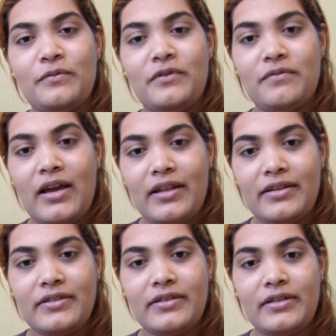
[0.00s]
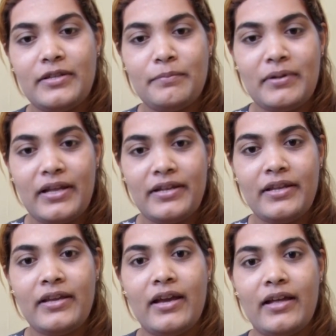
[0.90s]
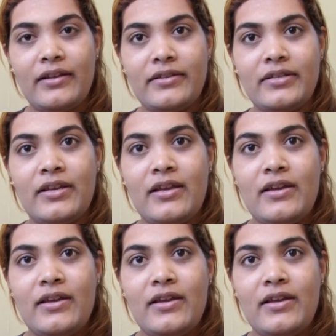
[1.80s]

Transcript: We've had it in the planning, and